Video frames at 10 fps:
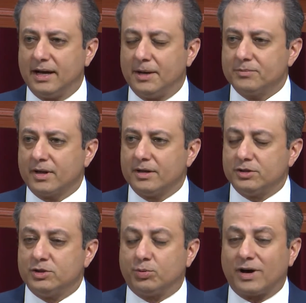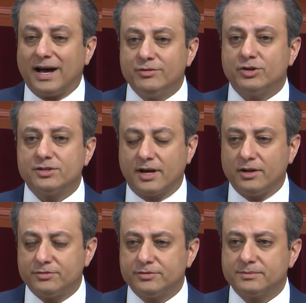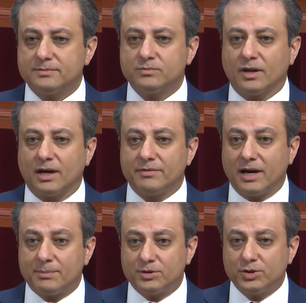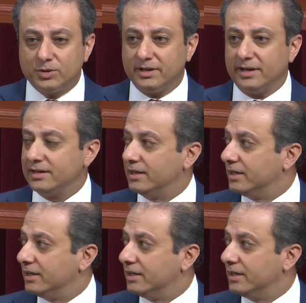uh, to deprive yourself of the opportunity